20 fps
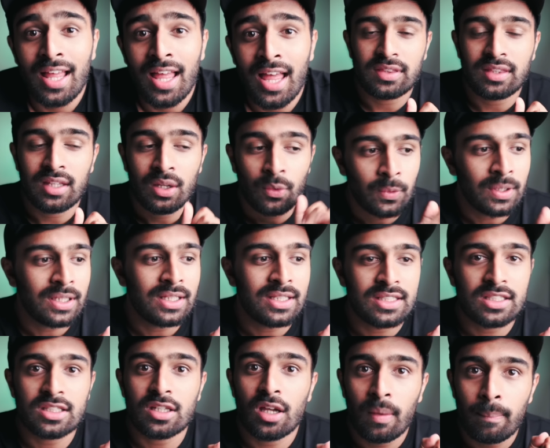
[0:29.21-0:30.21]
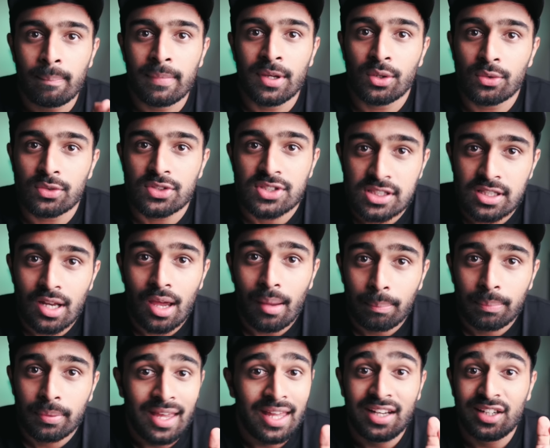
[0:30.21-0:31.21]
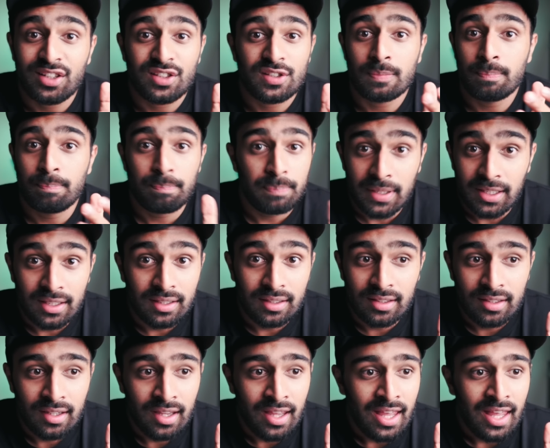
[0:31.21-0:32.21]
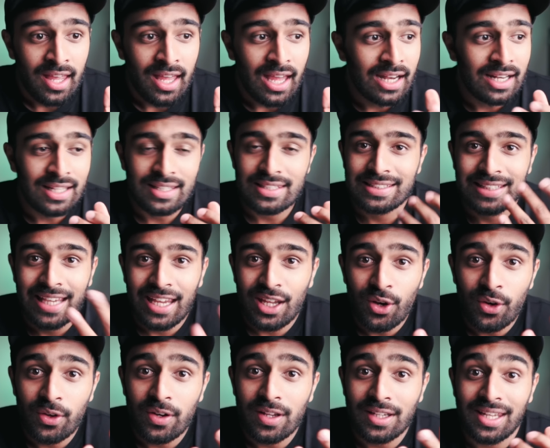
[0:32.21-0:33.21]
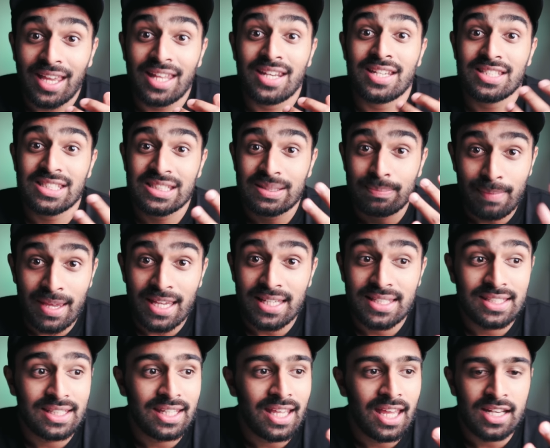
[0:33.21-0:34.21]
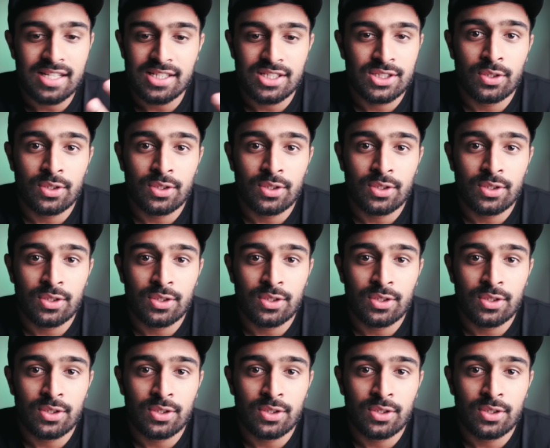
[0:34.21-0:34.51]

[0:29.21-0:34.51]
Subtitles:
There is a middle step, and it's big, and it's chaotic, and it's messy, and it's